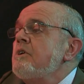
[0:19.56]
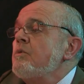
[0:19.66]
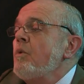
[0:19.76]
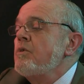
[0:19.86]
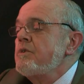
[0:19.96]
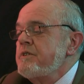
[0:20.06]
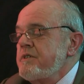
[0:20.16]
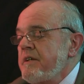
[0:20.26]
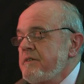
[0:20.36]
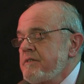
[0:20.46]
The water
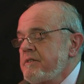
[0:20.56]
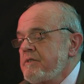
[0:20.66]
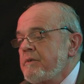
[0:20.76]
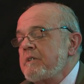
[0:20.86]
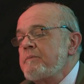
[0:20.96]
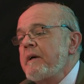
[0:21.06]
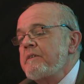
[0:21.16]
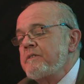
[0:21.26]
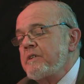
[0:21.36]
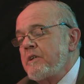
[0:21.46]
descends, as you expect,
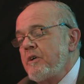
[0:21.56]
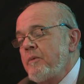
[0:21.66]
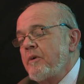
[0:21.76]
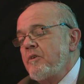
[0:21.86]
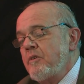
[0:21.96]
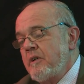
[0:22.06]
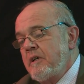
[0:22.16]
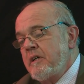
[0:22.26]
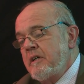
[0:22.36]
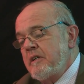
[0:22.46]
into the lower bottle,
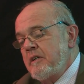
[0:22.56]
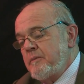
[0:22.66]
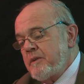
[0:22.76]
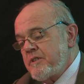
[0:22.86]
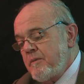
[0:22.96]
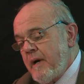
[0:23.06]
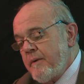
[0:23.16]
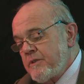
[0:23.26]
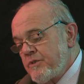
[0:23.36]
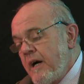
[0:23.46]
but somehow
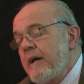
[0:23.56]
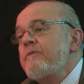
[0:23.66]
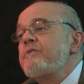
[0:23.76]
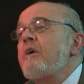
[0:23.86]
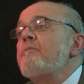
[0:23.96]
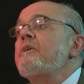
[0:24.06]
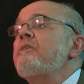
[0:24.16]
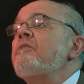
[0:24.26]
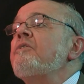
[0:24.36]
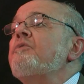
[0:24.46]
it drives up
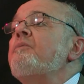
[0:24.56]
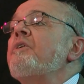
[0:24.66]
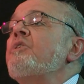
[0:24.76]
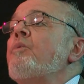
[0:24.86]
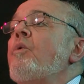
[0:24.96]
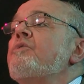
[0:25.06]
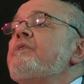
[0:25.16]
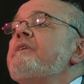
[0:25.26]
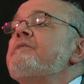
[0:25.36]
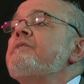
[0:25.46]
little spurts of water
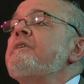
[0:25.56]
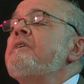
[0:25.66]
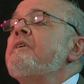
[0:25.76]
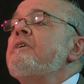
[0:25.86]
into the